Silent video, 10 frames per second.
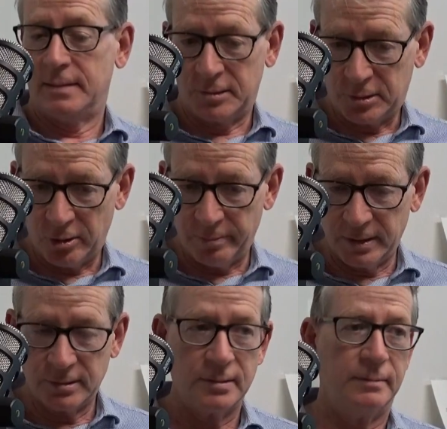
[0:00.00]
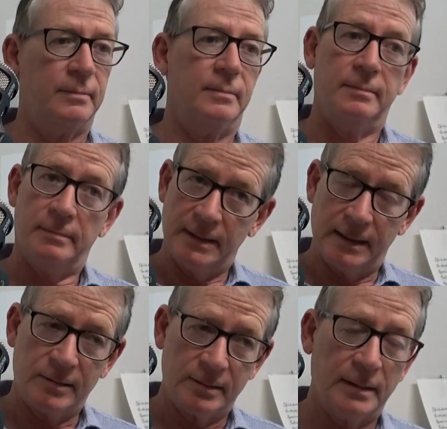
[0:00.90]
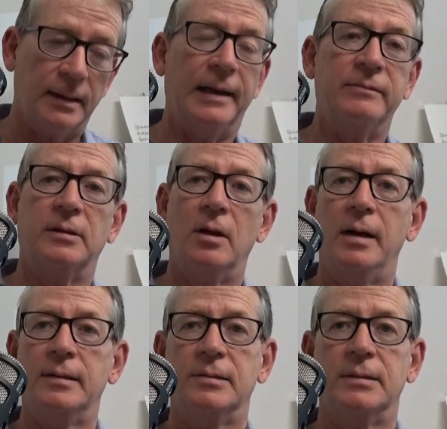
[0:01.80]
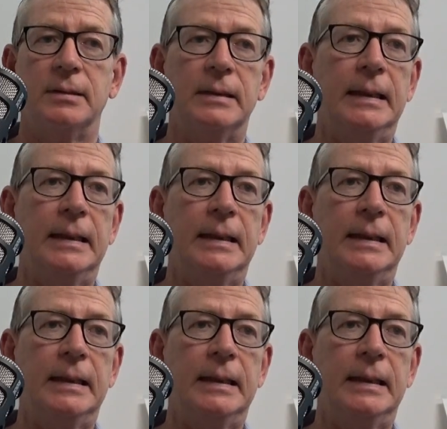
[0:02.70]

a skirmish, yes, lives lost,